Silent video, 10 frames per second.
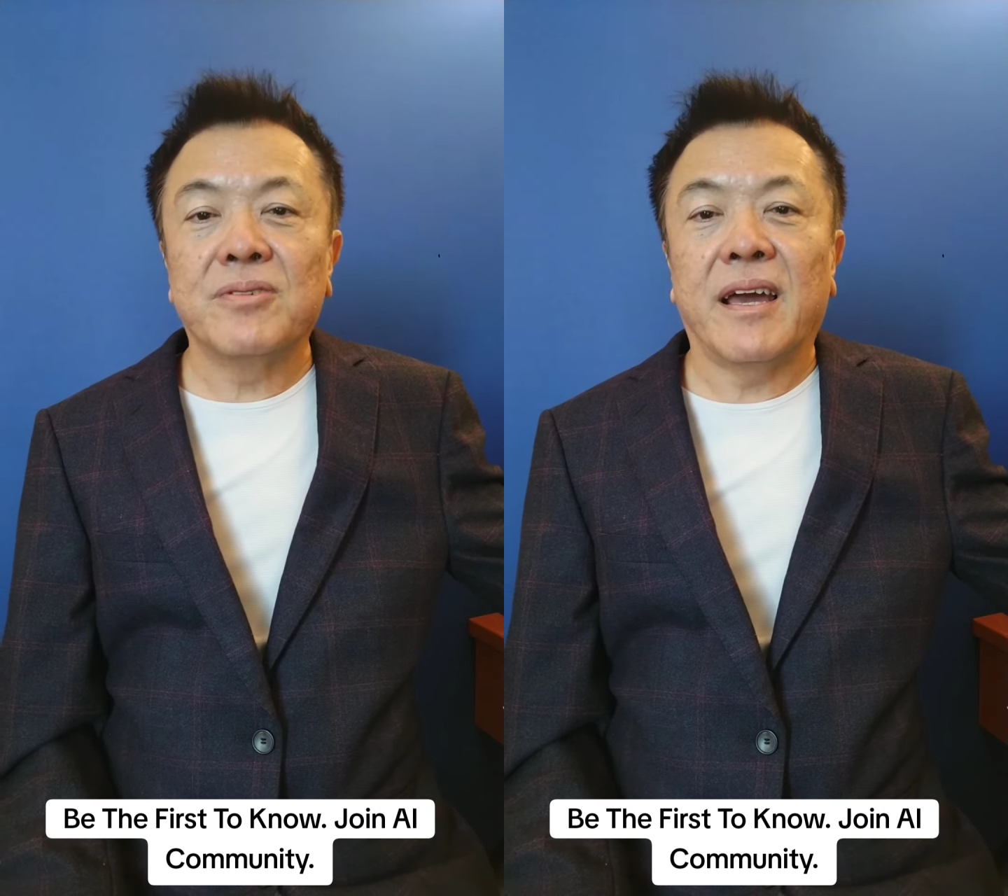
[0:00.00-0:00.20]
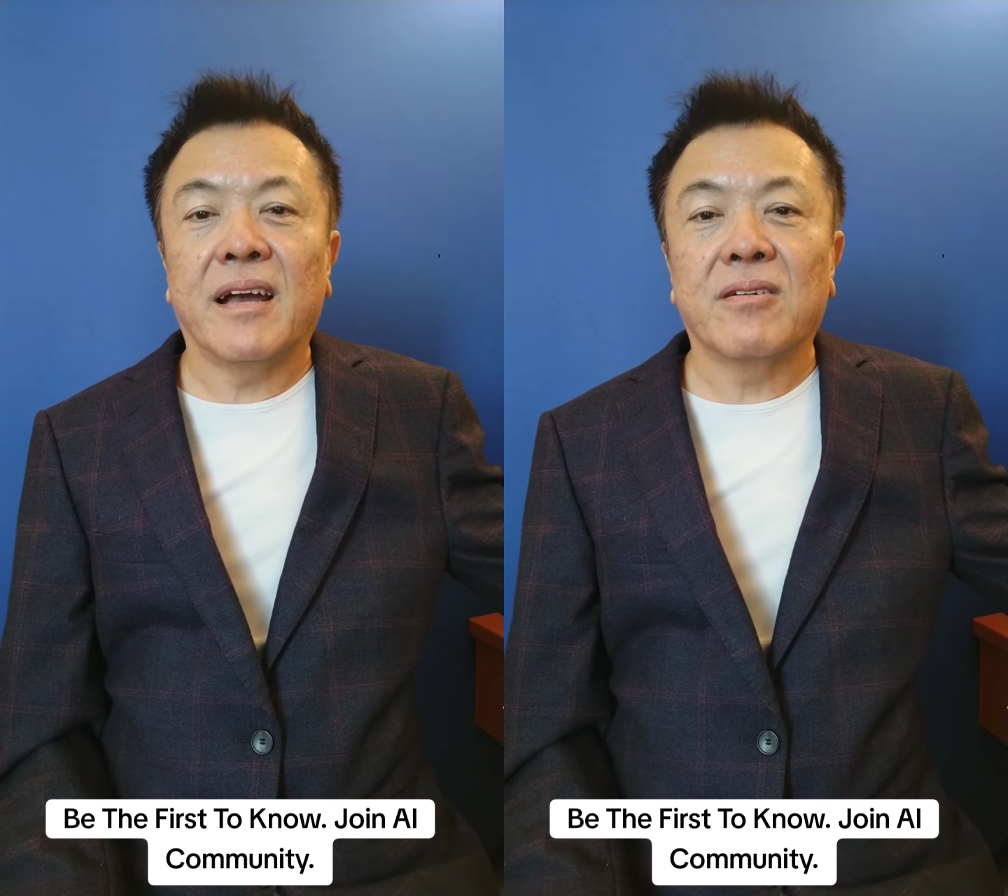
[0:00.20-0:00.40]

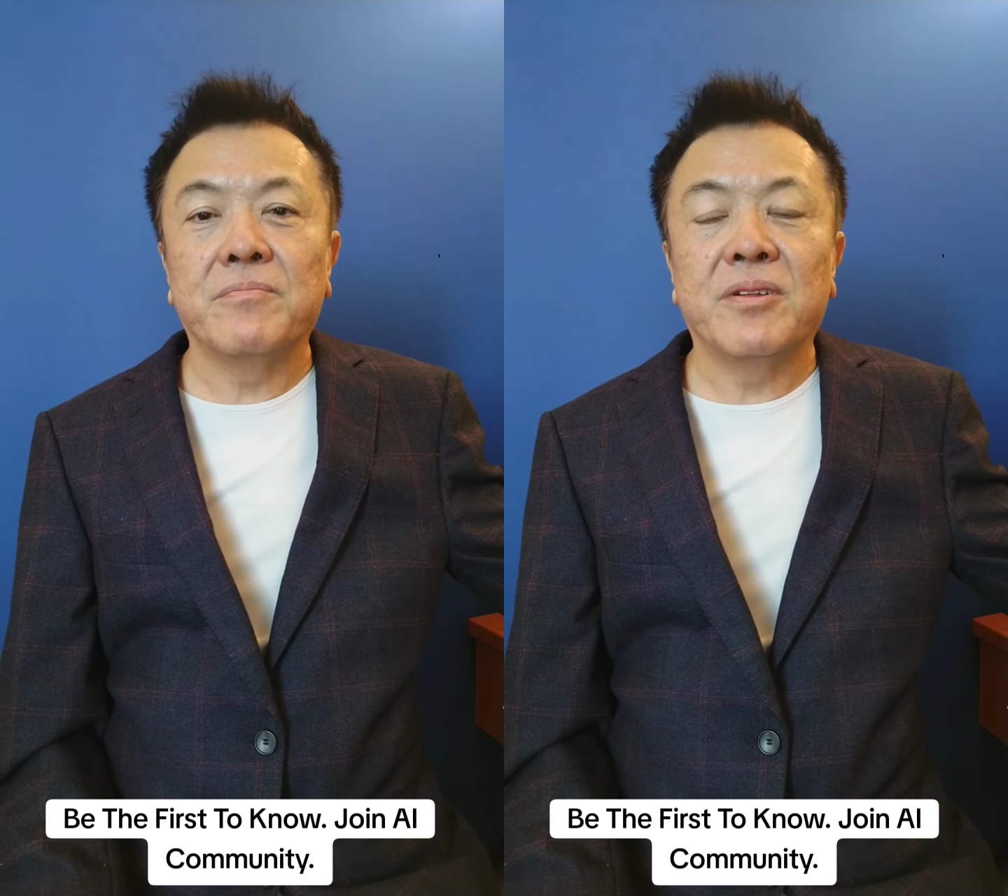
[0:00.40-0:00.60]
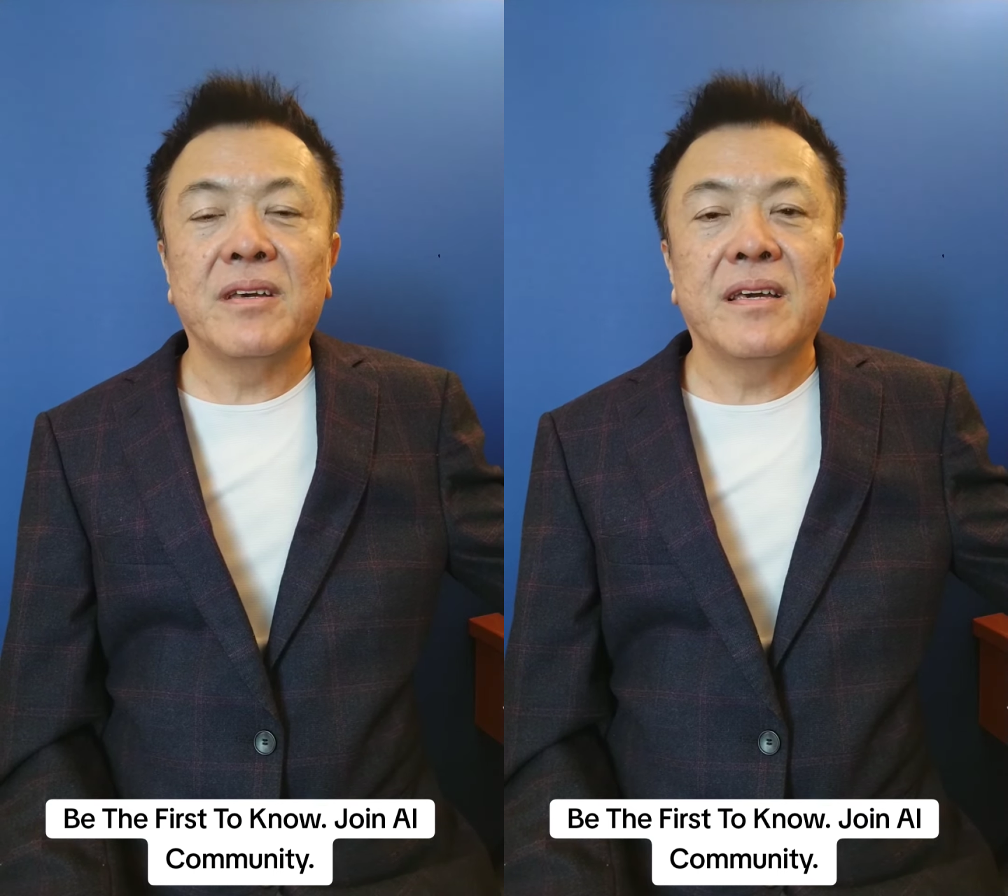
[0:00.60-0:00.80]
to AI
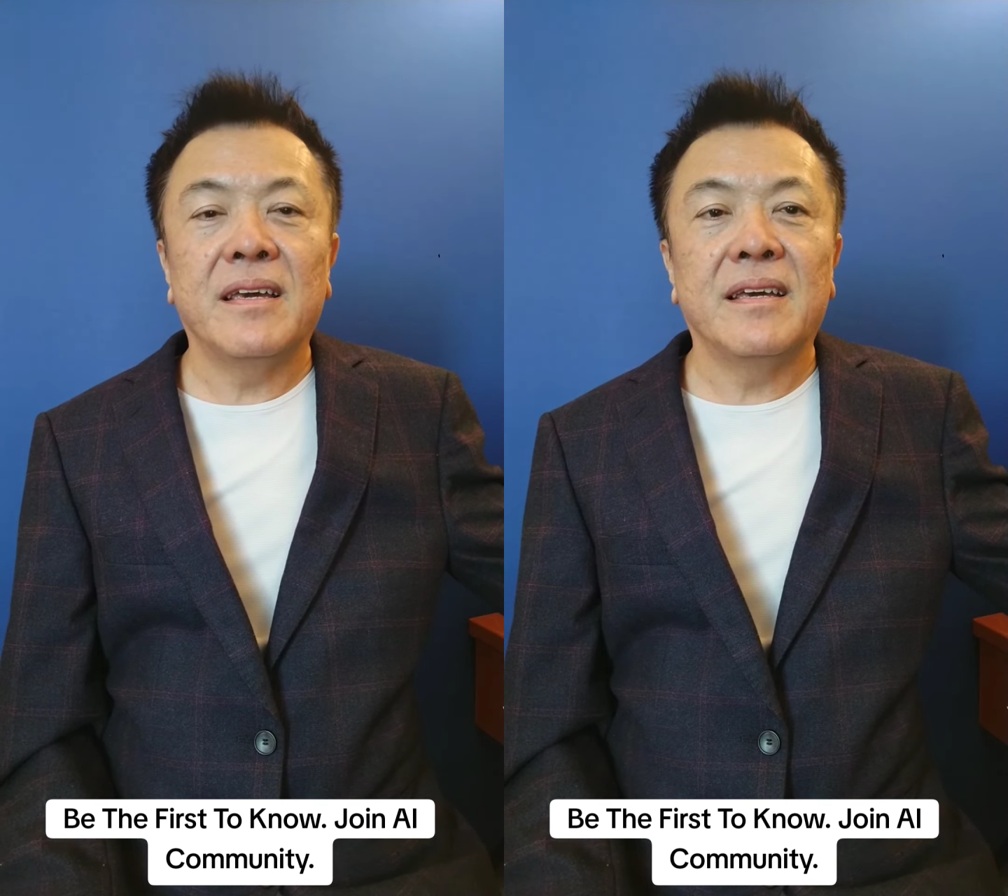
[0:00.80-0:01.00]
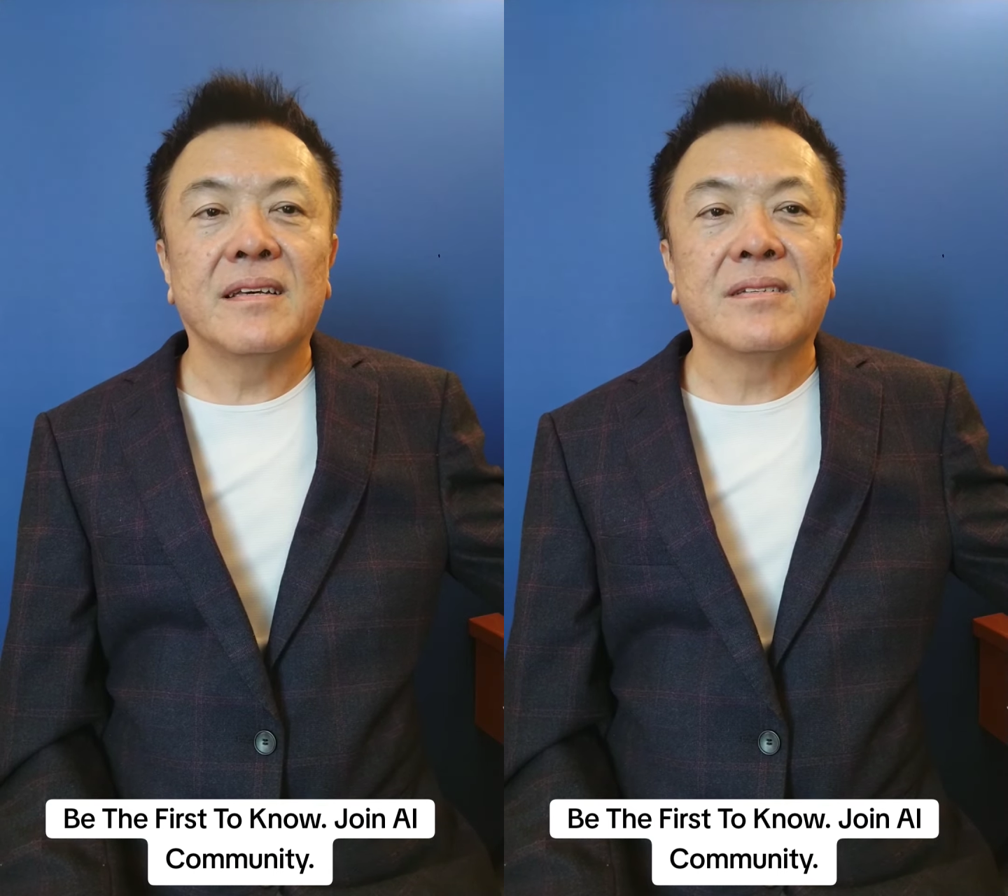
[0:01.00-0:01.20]

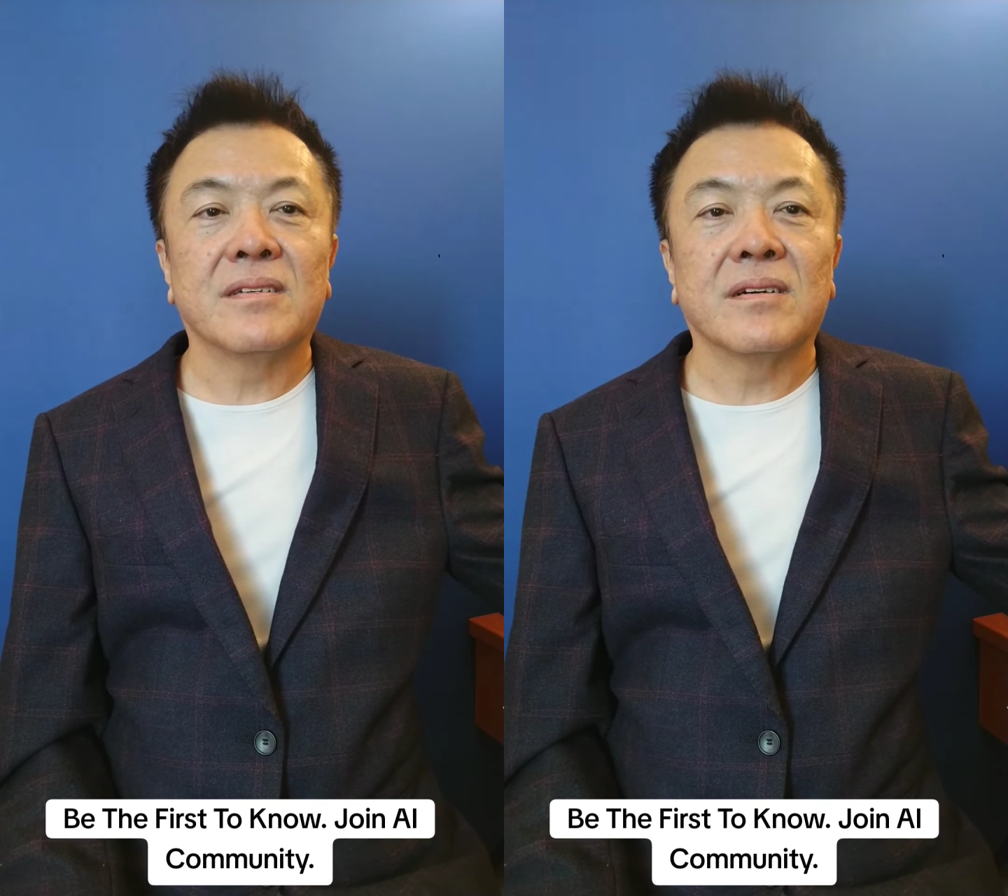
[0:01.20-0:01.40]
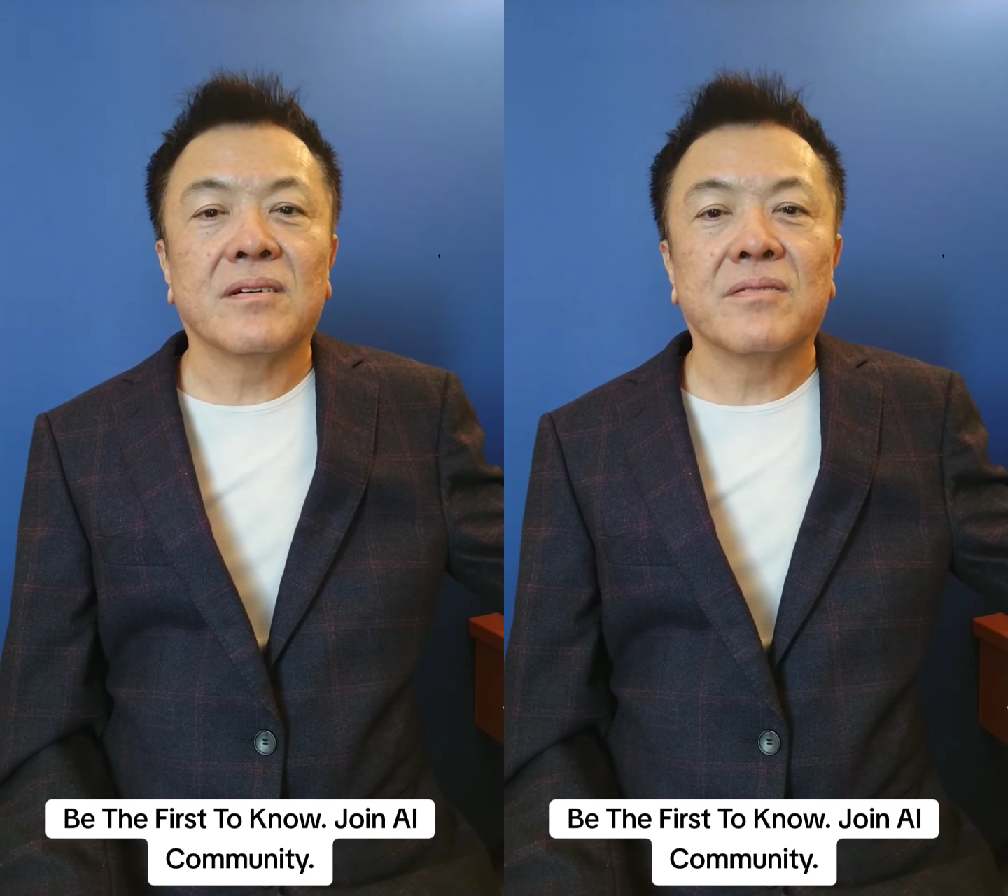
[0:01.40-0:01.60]
community,
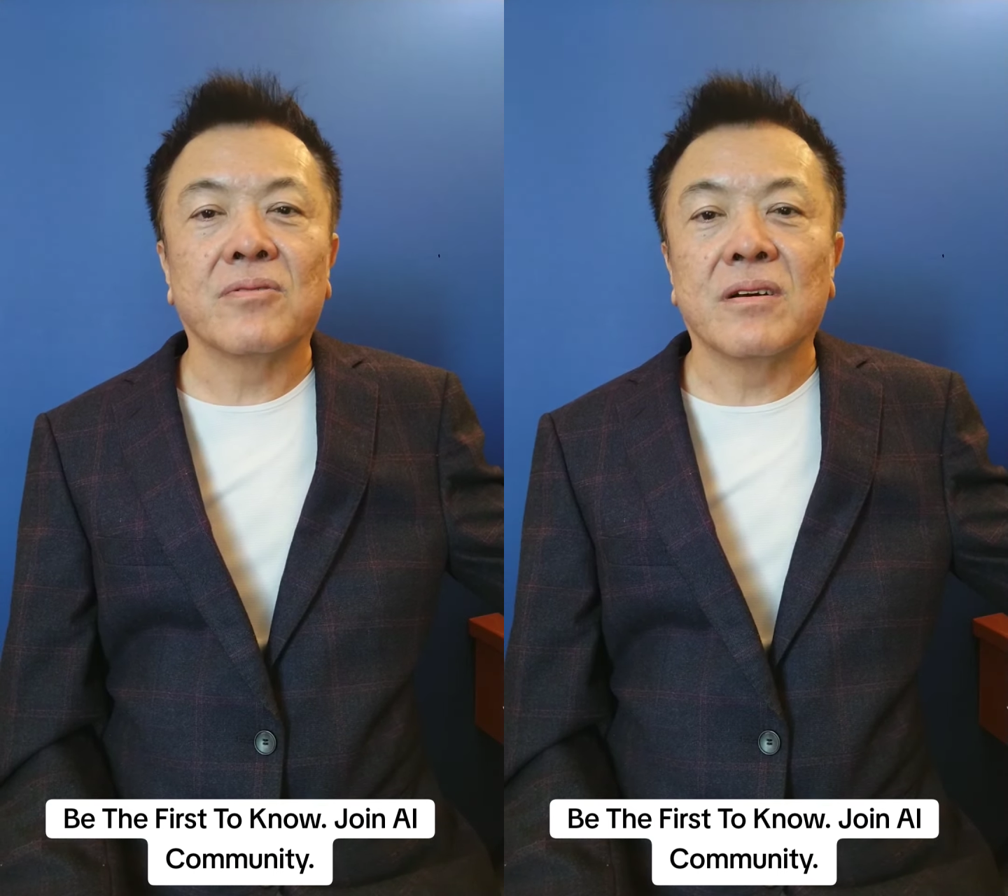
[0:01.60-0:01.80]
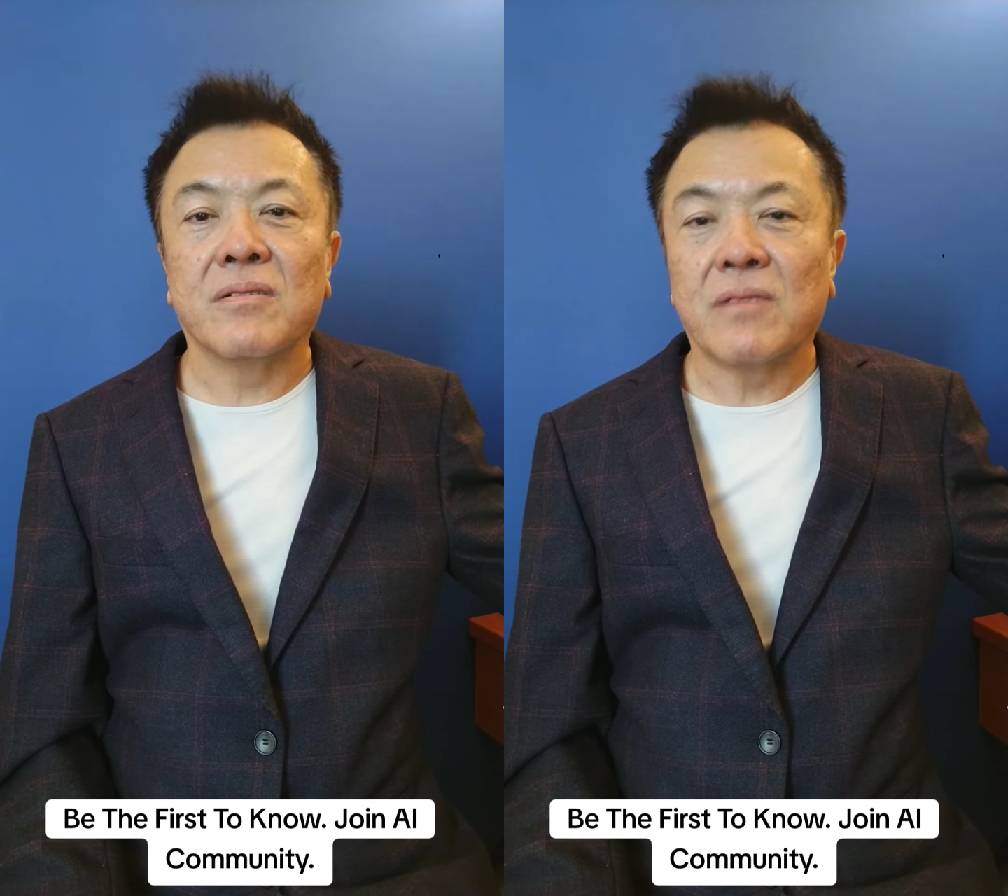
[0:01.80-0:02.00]
is an